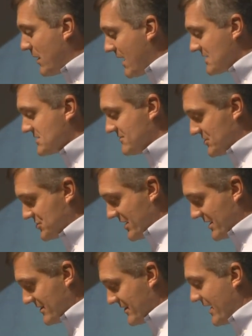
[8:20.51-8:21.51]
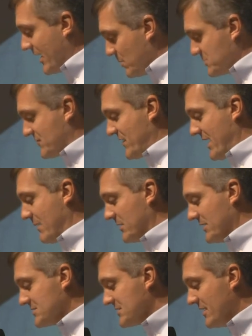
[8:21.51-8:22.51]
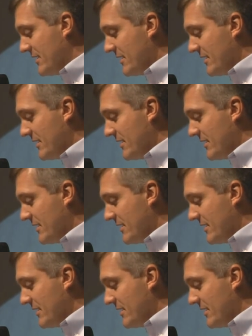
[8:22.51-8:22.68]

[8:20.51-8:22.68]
positive agenda that helps families